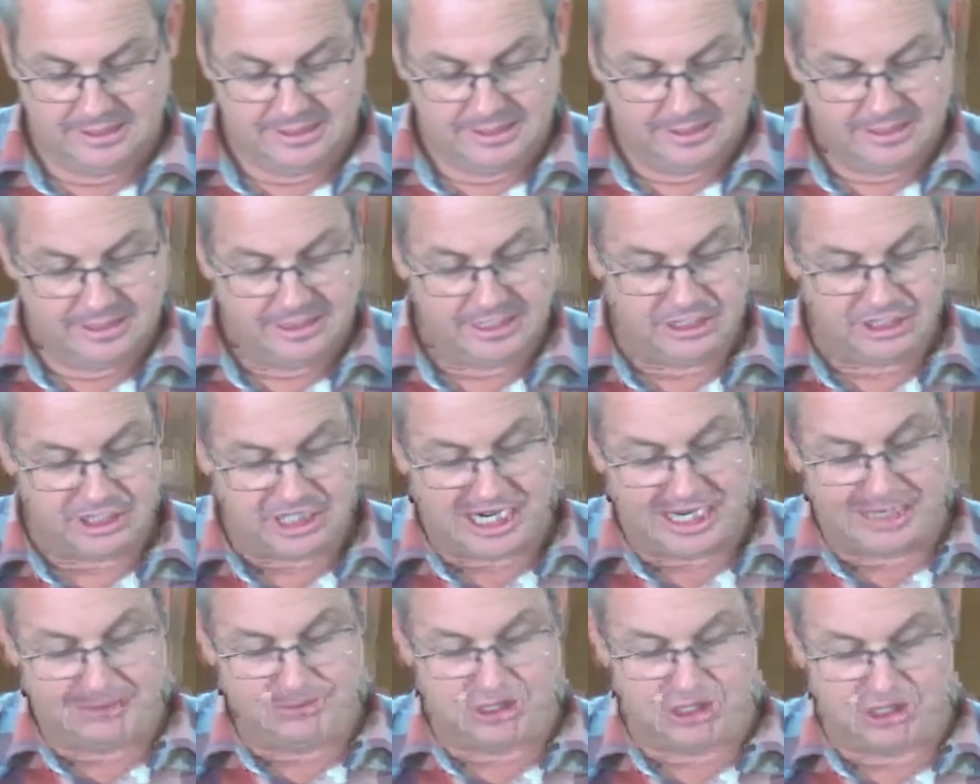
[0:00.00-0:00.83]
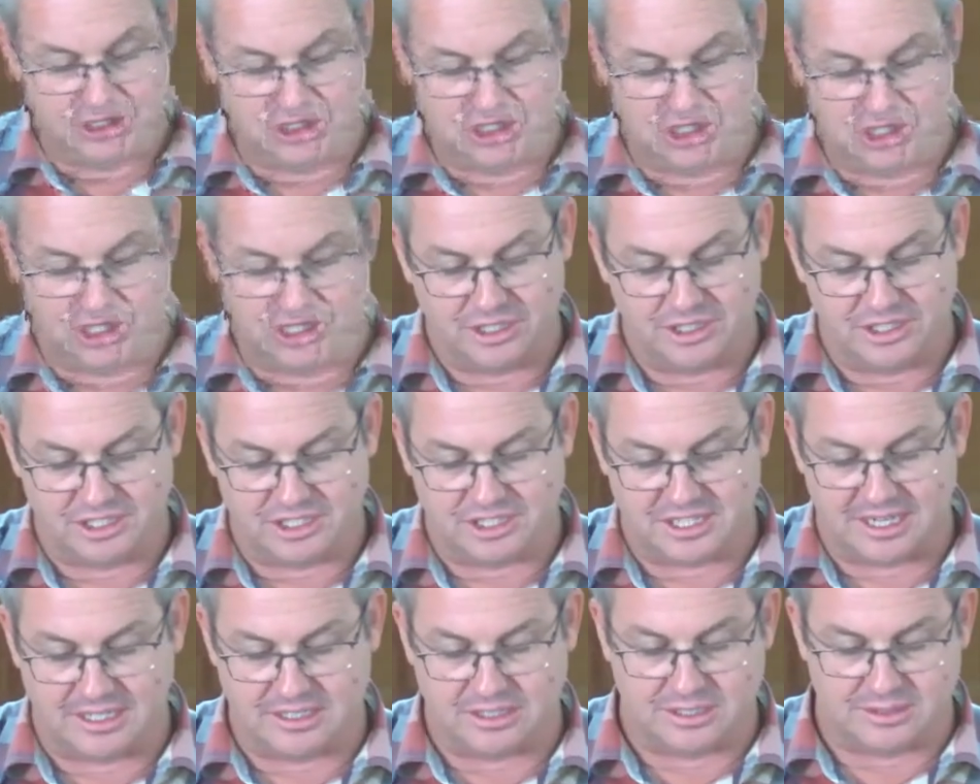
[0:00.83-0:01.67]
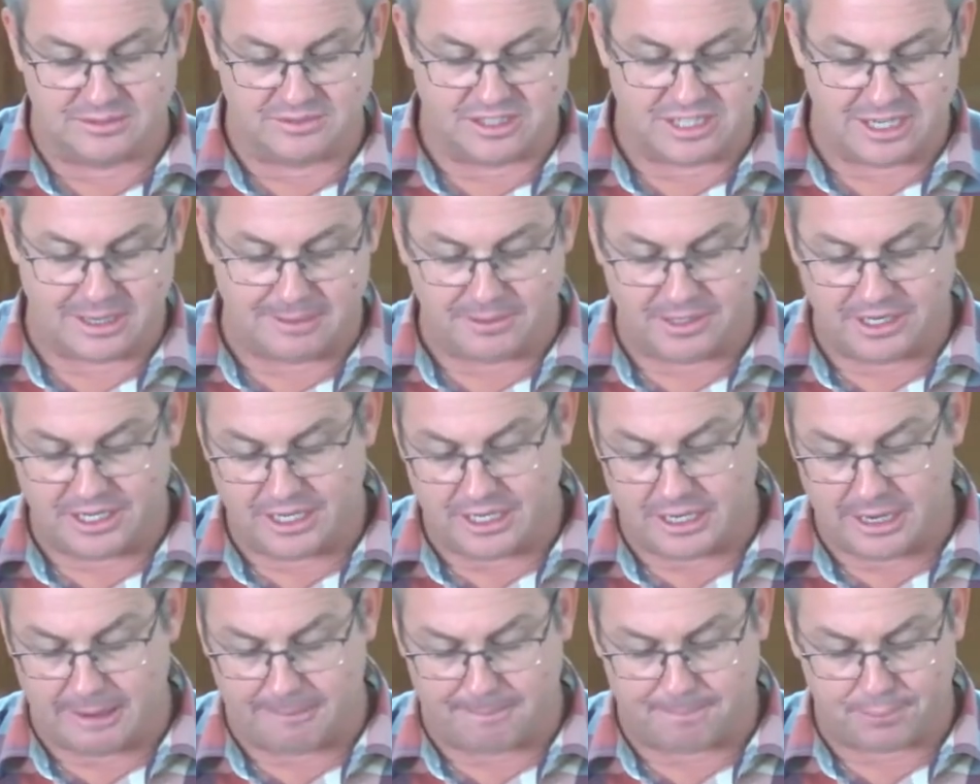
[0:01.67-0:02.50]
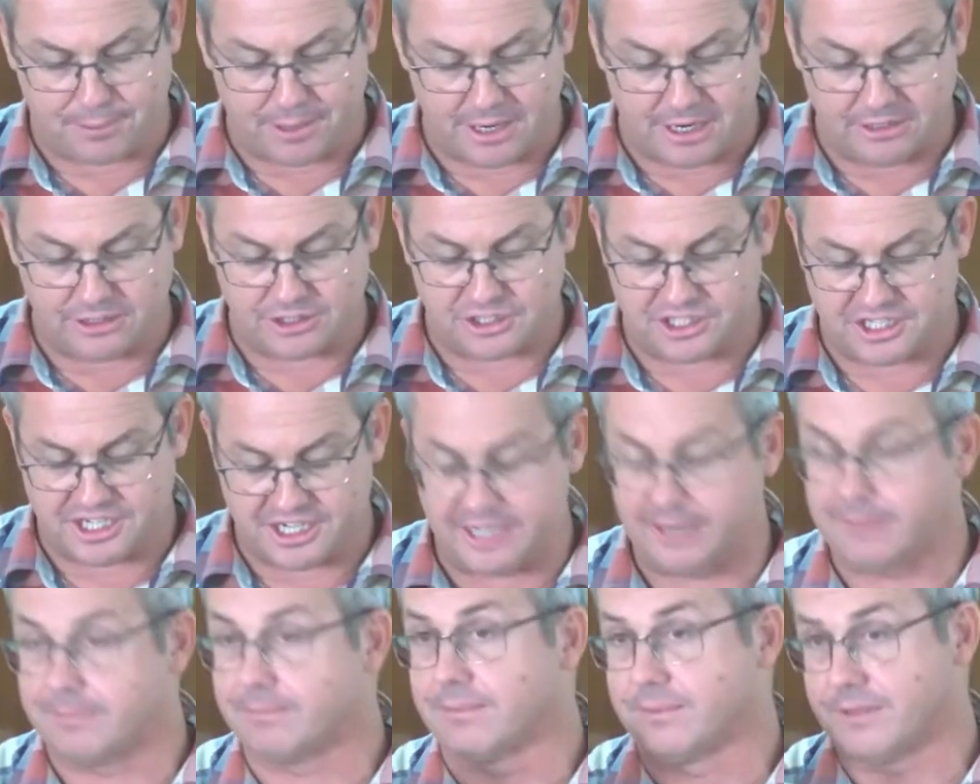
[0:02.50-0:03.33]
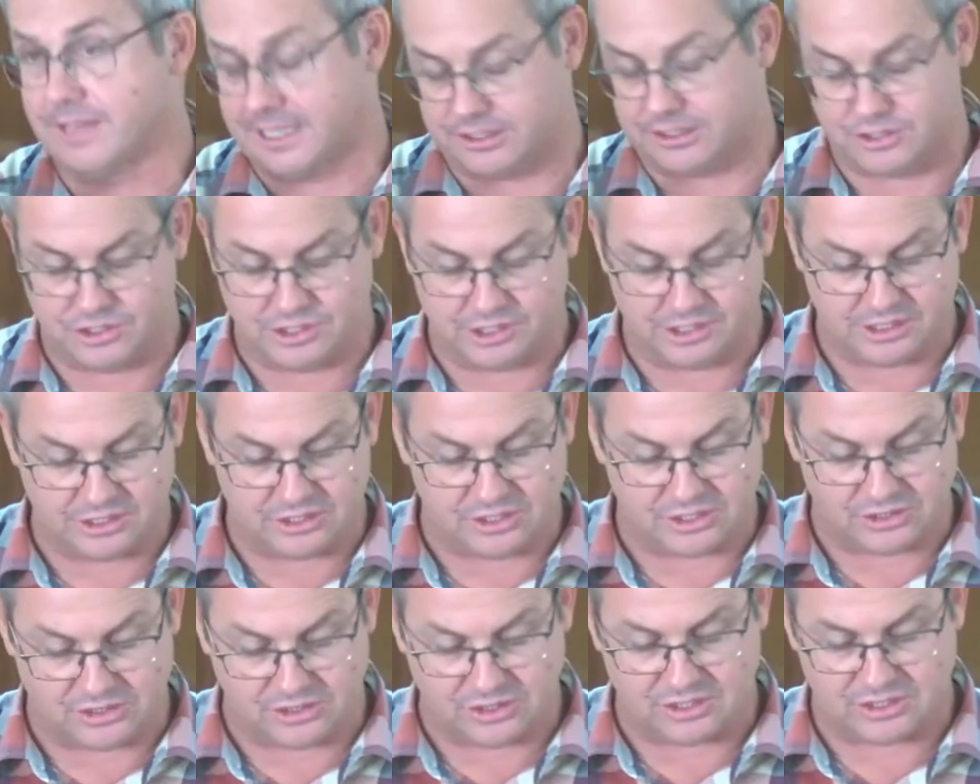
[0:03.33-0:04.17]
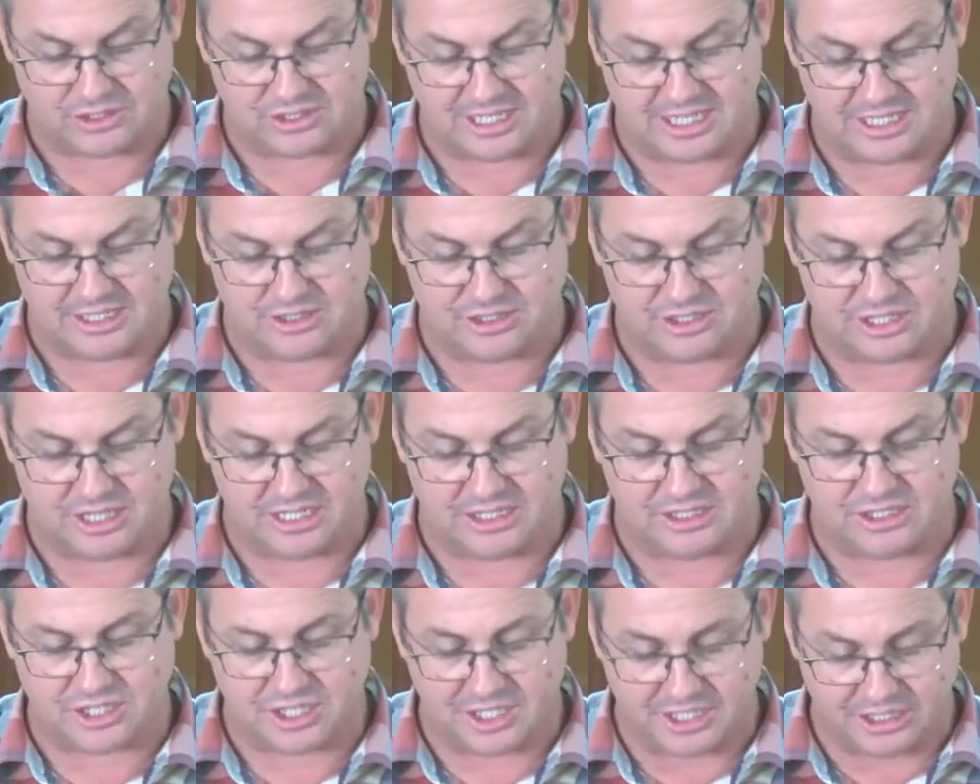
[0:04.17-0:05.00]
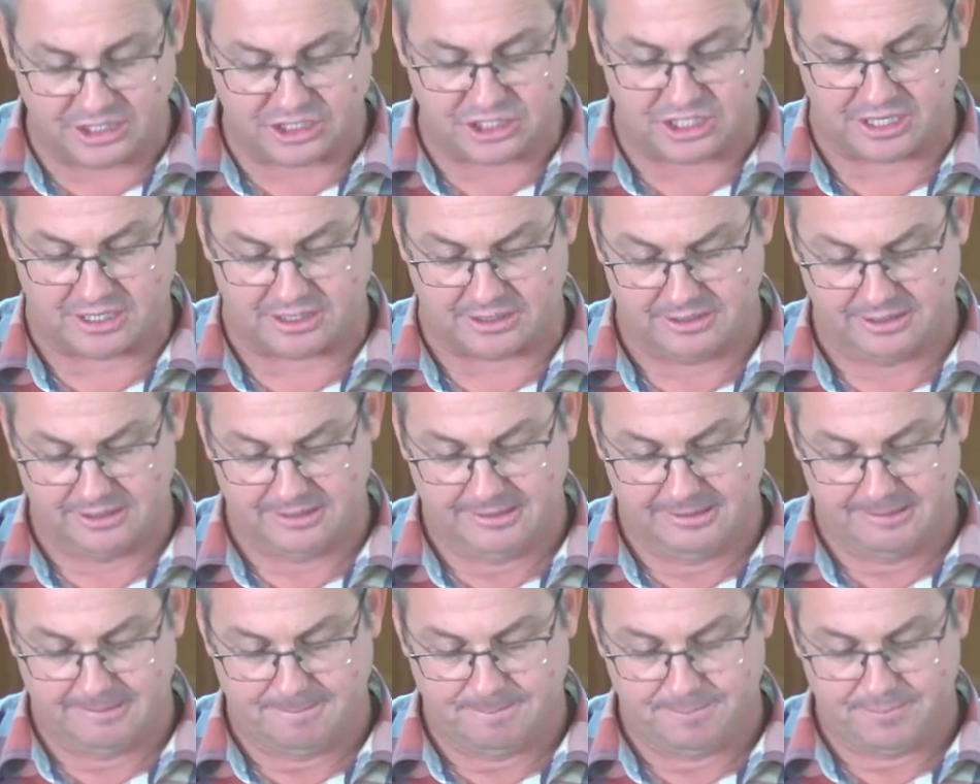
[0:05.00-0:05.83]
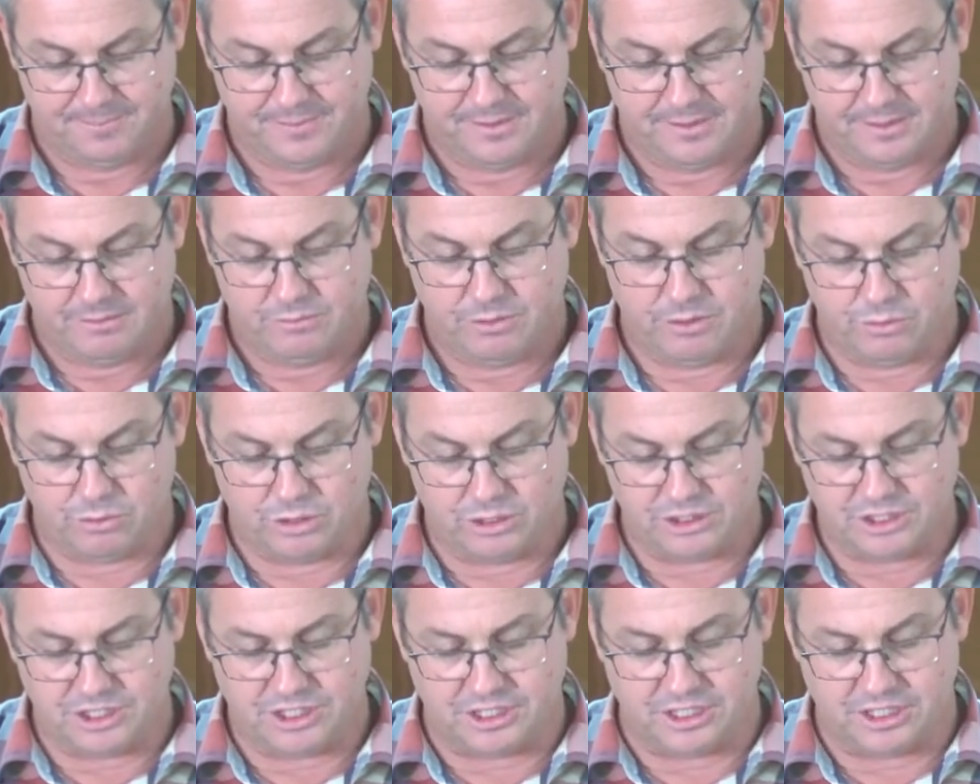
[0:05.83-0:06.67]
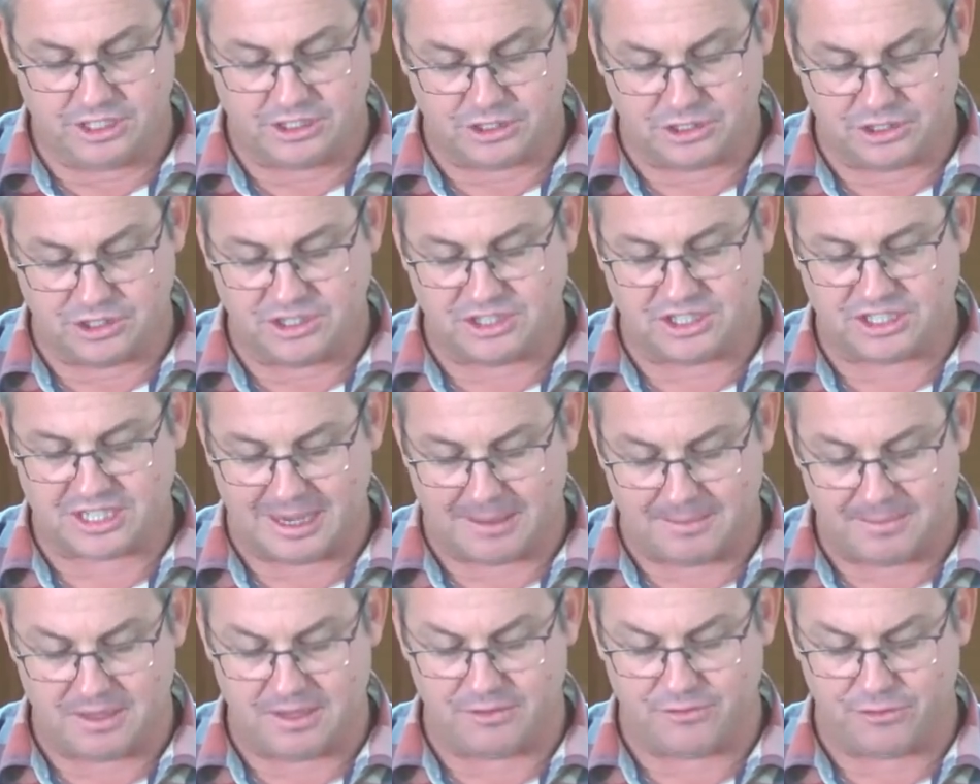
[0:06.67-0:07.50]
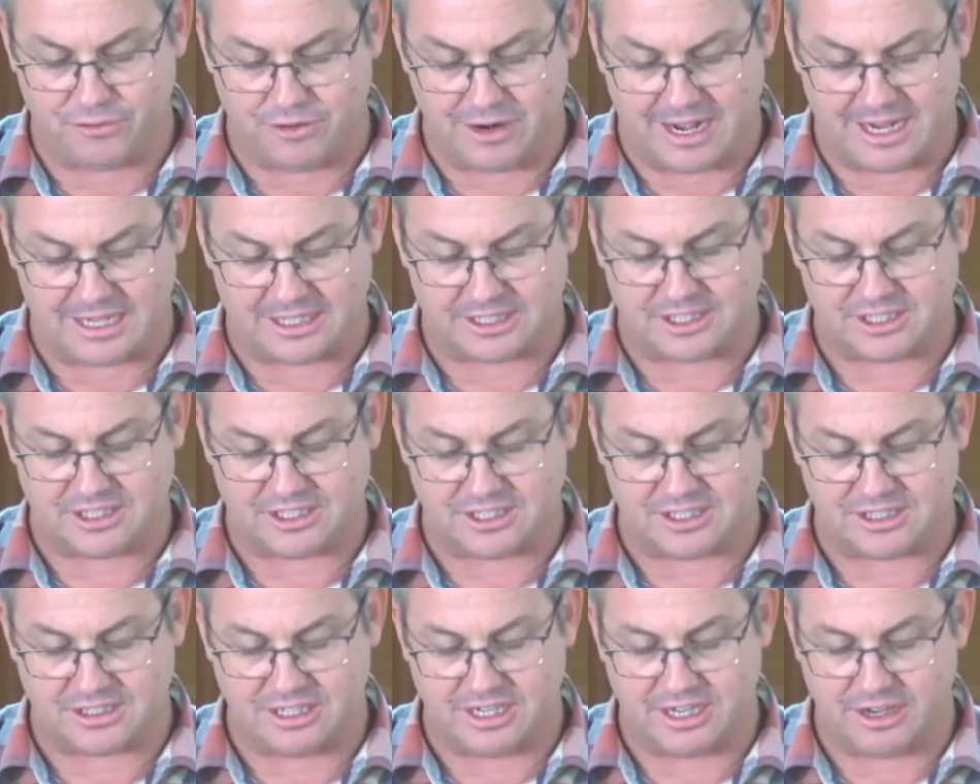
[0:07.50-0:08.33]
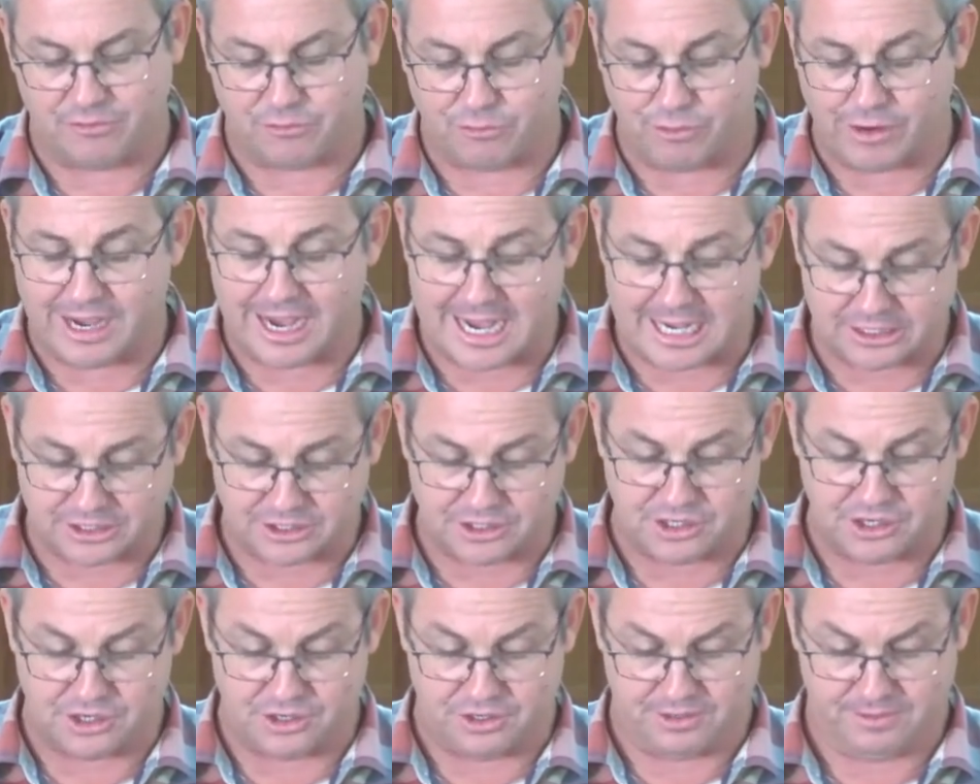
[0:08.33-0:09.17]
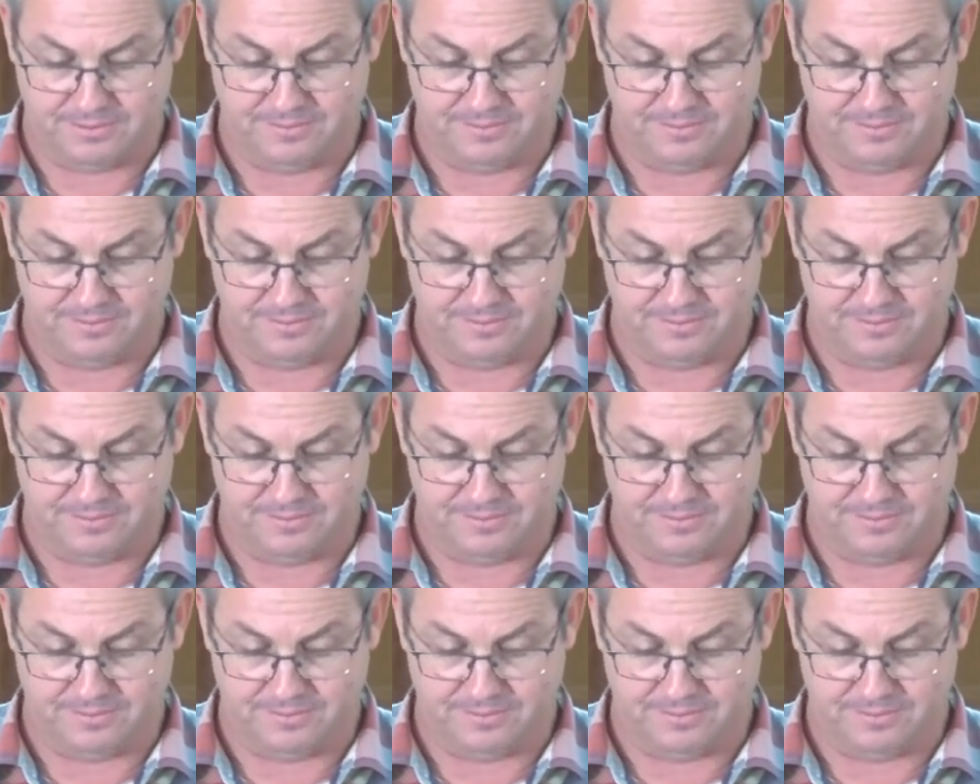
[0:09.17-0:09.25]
Then James and John, the sons of Zebedee, approached him, that's Jesus, and said, Teacher, we want you to do something for us if we ask you.